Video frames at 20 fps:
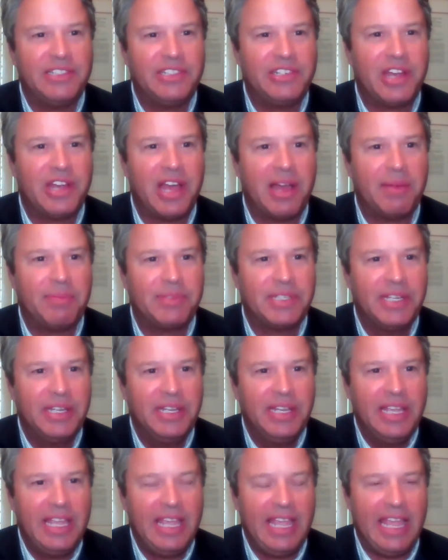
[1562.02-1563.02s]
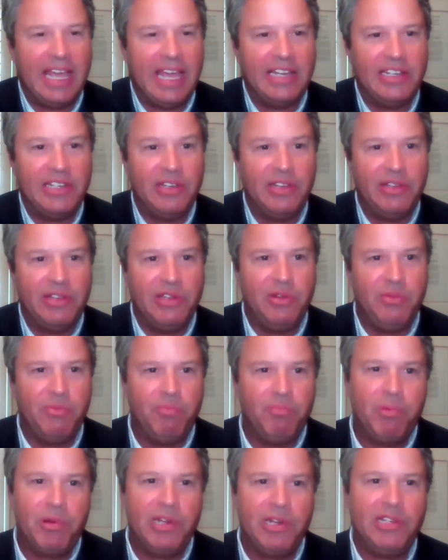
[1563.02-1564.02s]
shops, and you
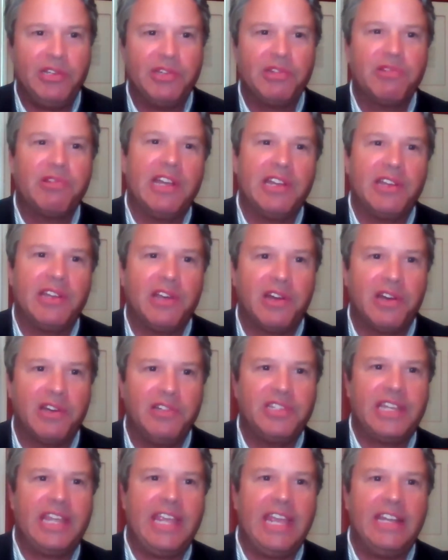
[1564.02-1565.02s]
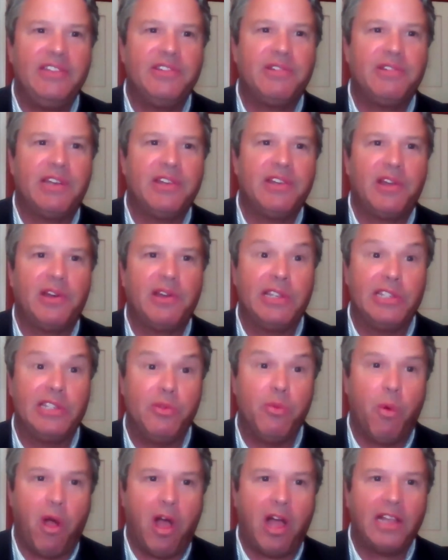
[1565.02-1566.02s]
put your credit card, you scan your credit card as you
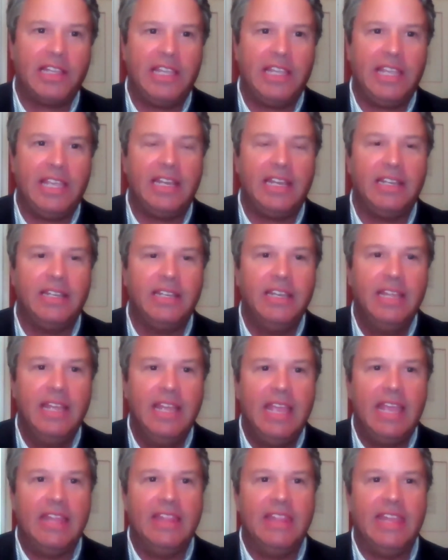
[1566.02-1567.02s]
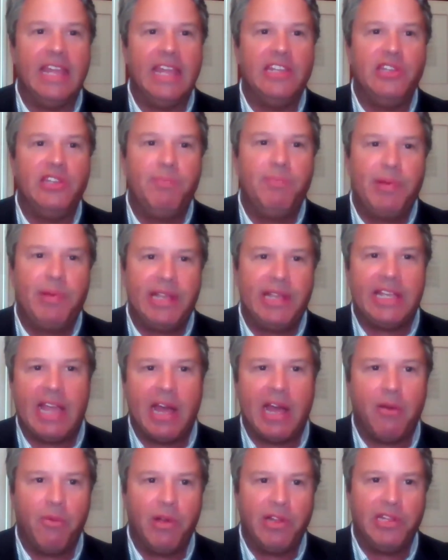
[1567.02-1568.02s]
walk in, and then you pick
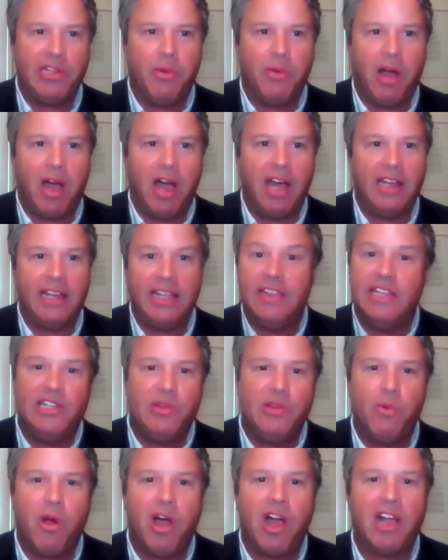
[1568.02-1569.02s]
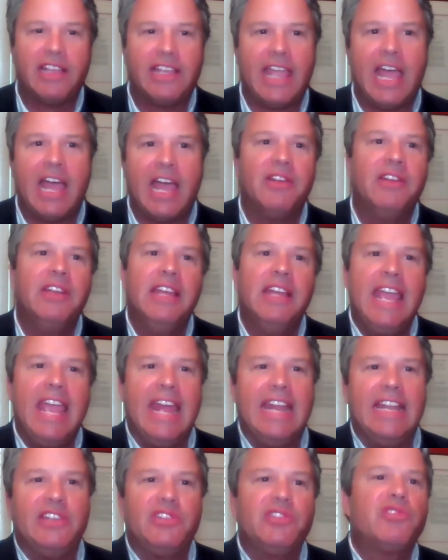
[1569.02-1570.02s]
out what you want, and then you walk out
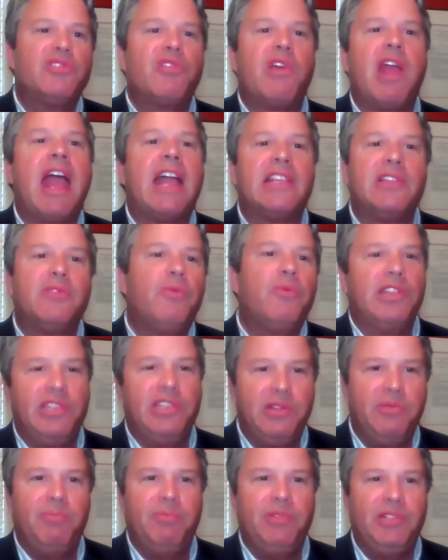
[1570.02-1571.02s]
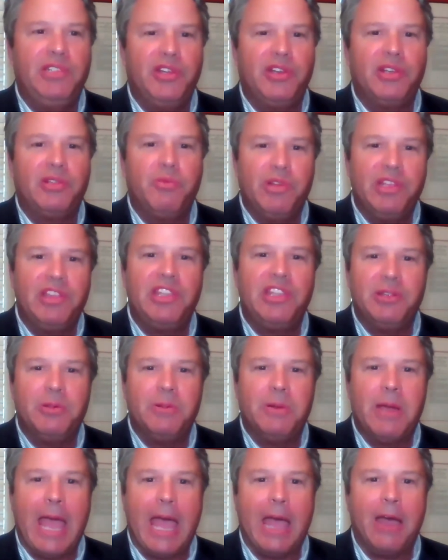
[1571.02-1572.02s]
and it tracks what you took with you
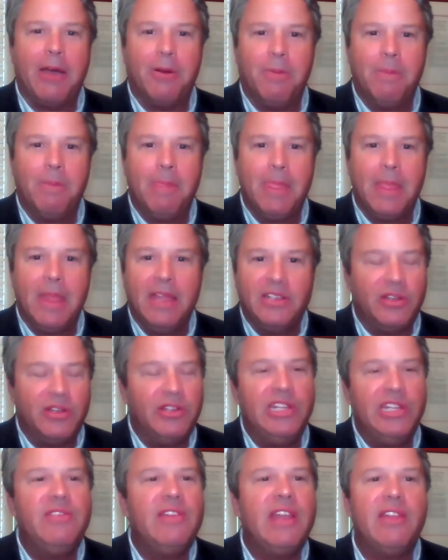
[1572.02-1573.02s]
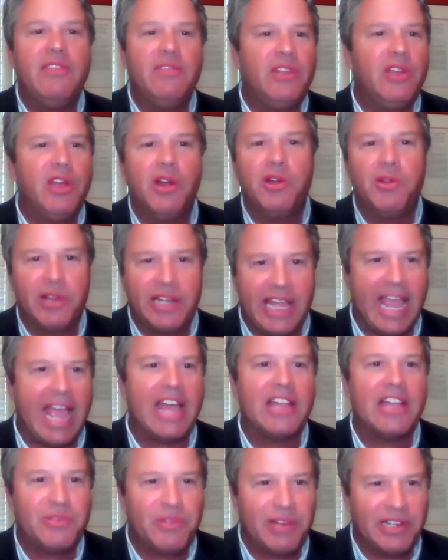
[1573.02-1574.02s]
out. So you need to go to a
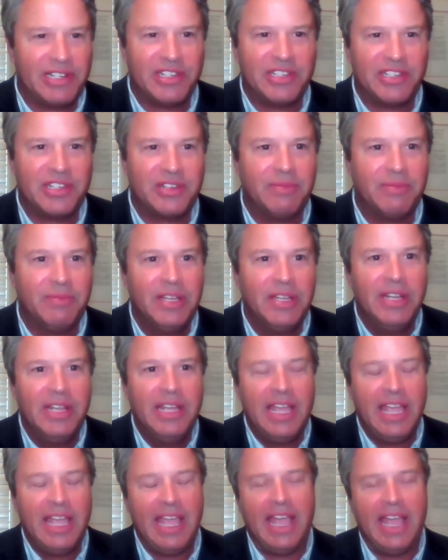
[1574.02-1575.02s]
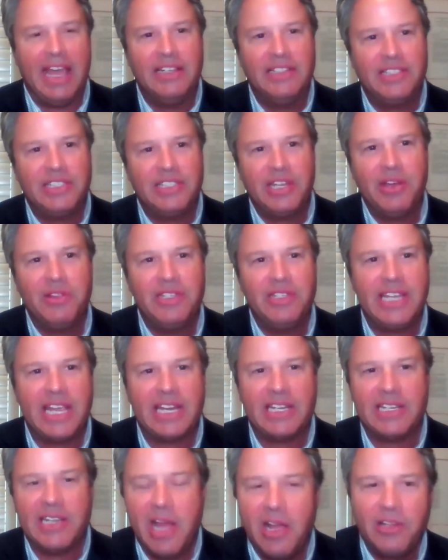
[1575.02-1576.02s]
cash register. And so the
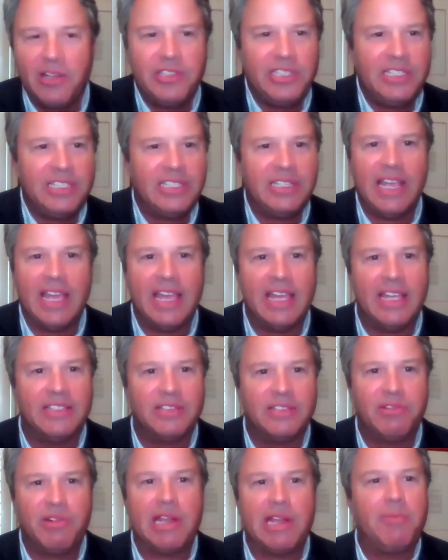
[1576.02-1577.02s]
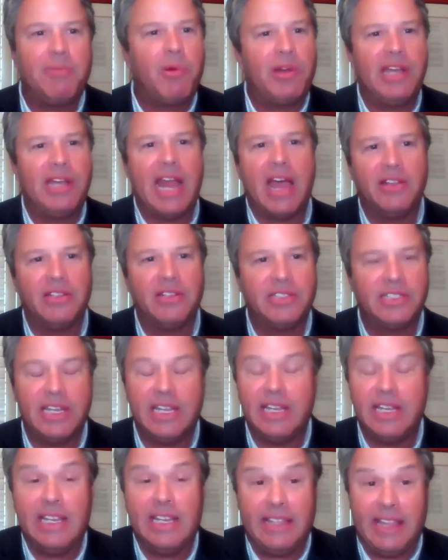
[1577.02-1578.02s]
technology, as Greg pointed out,
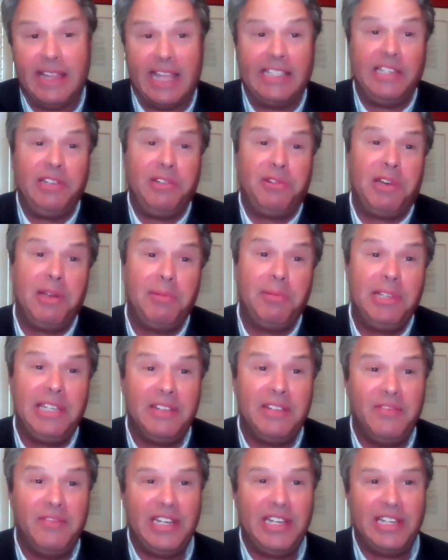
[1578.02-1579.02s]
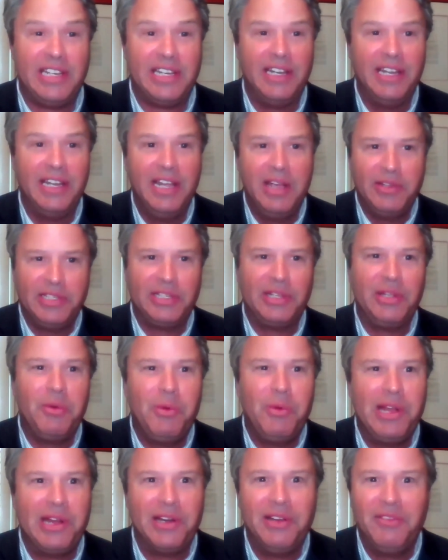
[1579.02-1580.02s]
that's incredibly convenient. It was a little
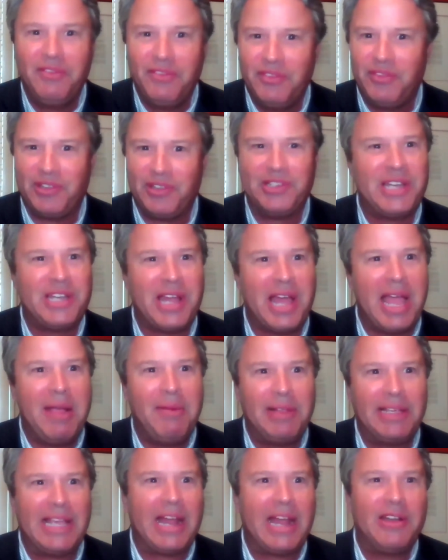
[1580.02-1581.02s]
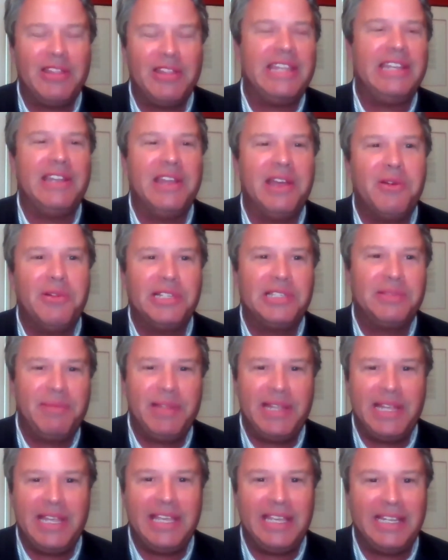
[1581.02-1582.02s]
weird first time, like how do they know it's
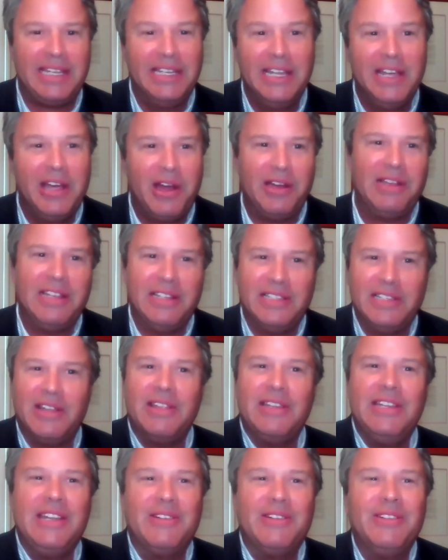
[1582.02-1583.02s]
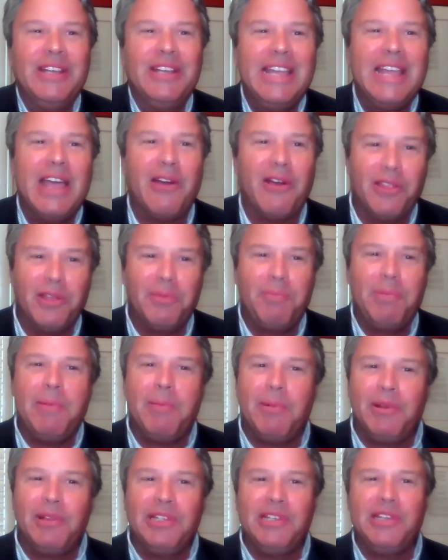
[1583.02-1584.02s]
me? And are other
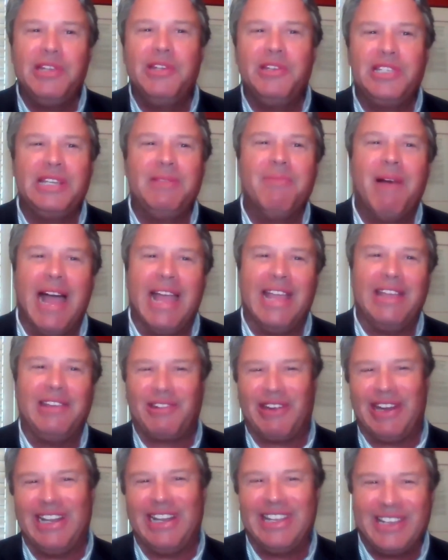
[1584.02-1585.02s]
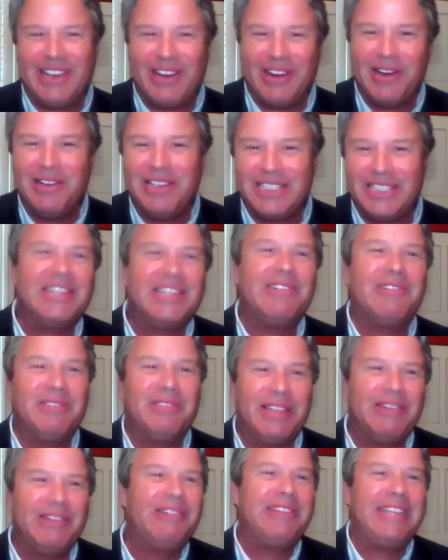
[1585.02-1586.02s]
people using my credit card because
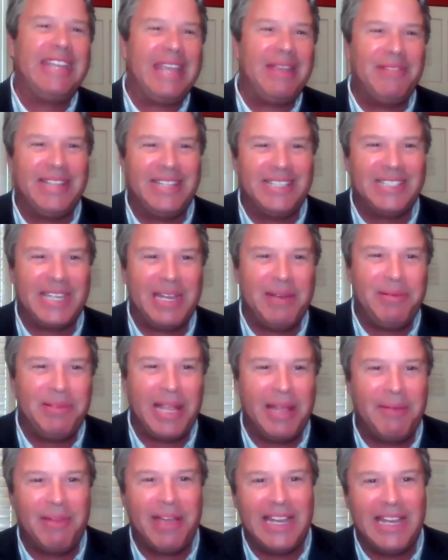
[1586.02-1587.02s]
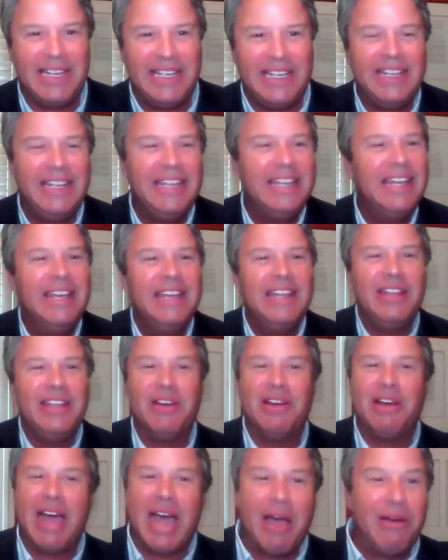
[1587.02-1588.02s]
they came at the same time I did?
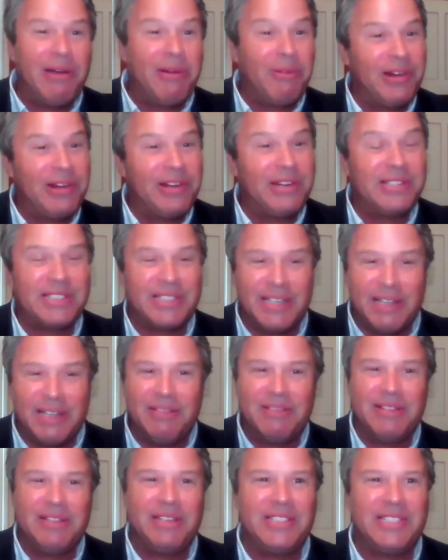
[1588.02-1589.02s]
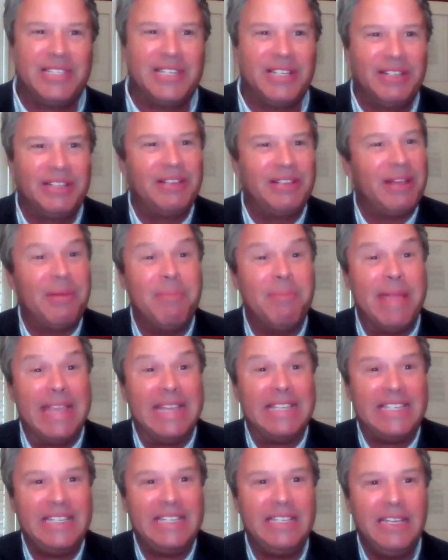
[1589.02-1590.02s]
How it works is still
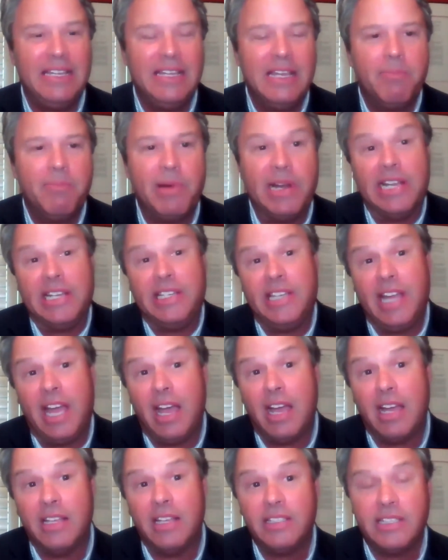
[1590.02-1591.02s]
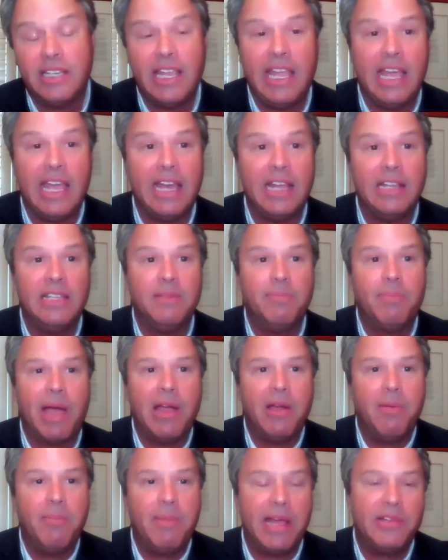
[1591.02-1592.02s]
amazing, but it does. And the
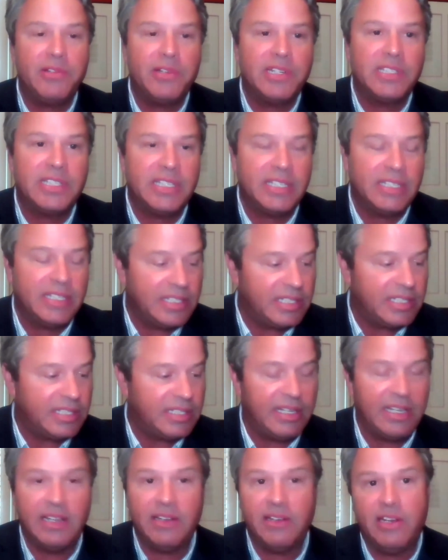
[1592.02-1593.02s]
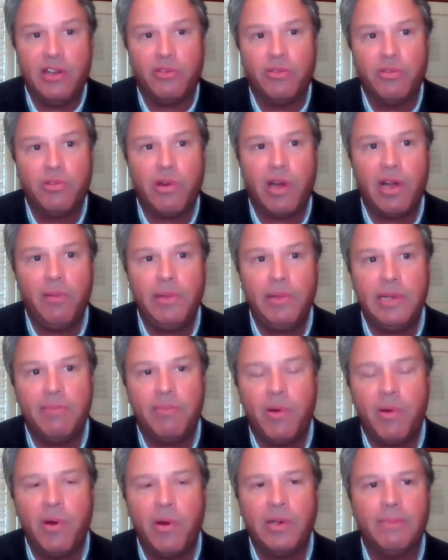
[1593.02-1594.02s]
biometrics is incredibly
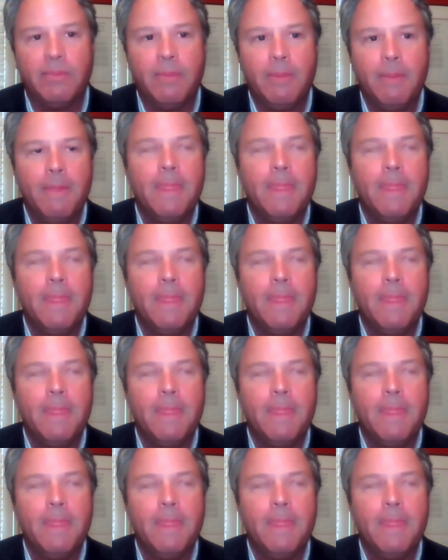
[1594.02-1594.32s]
important.